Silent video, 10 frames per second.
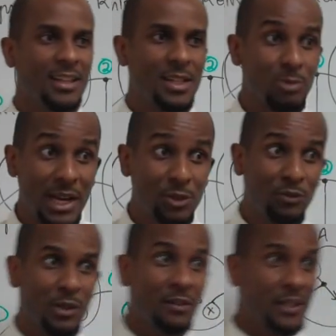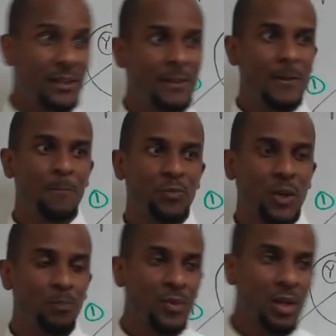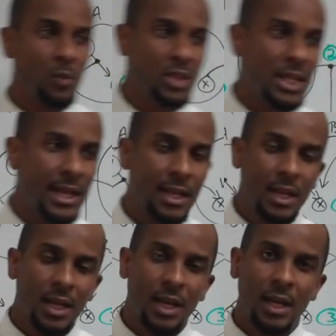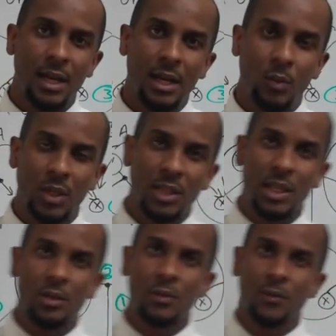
That's what I do for a living. So with that, uh, I want to thank you